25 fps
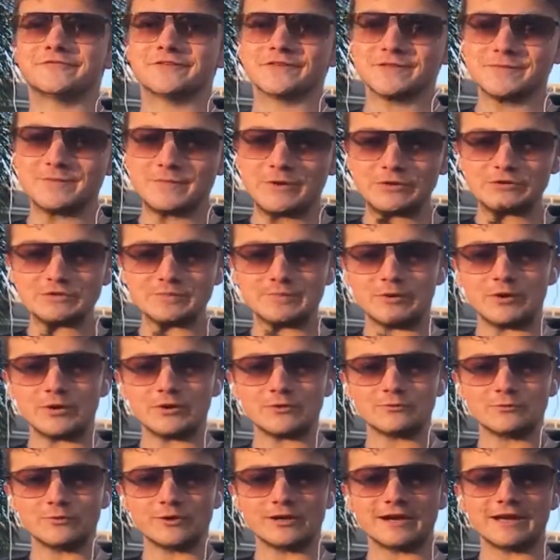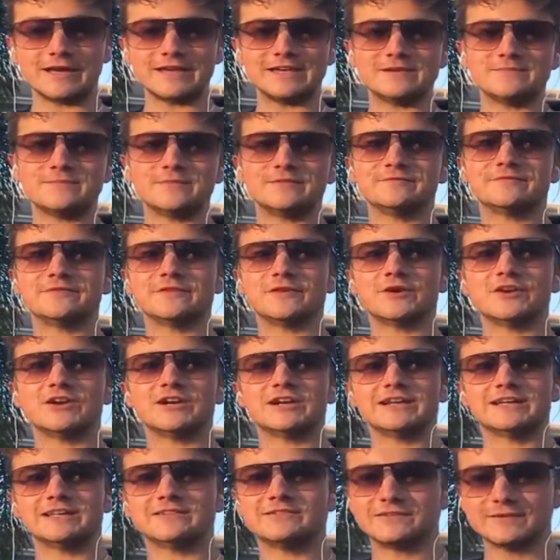the most part, where I am in
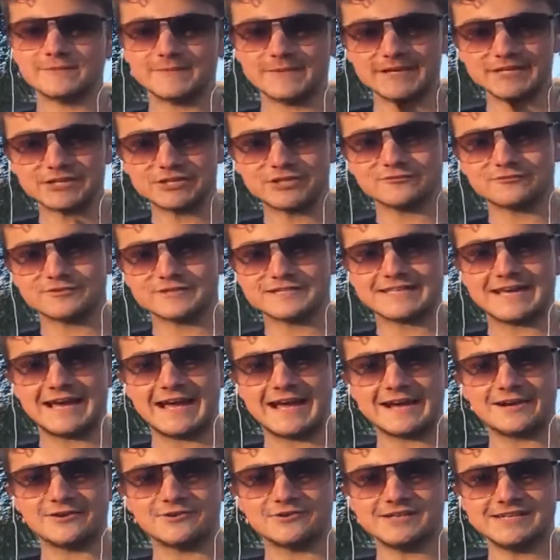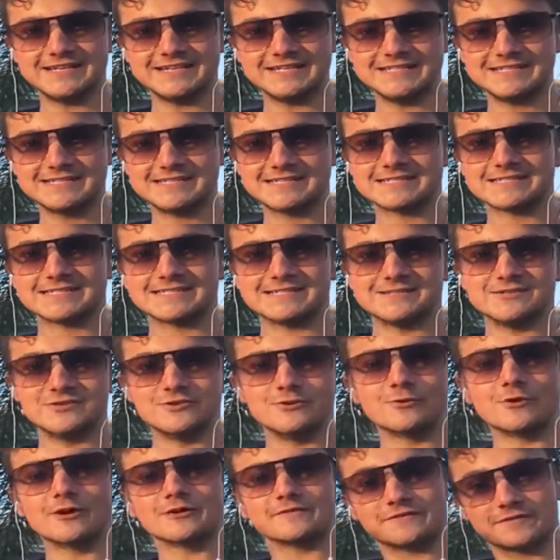Florida, it's a bunch of retirees
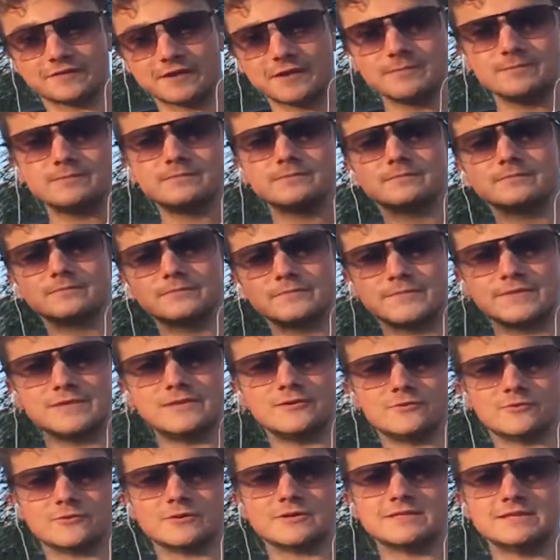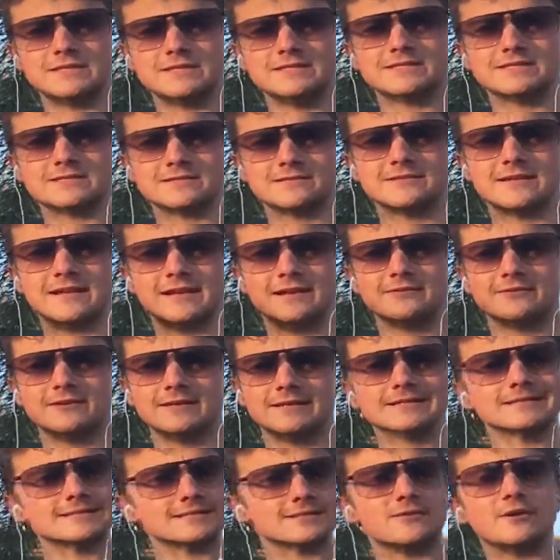who are from the northeastern
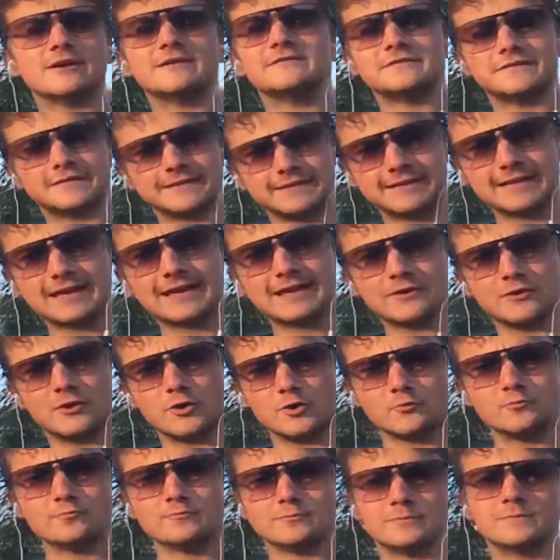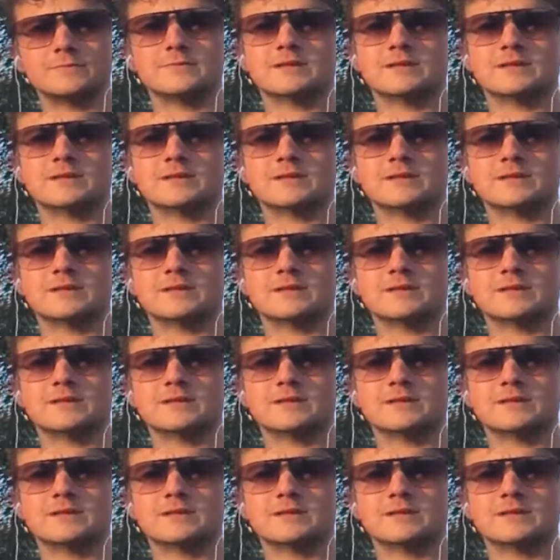area, so I feel at home.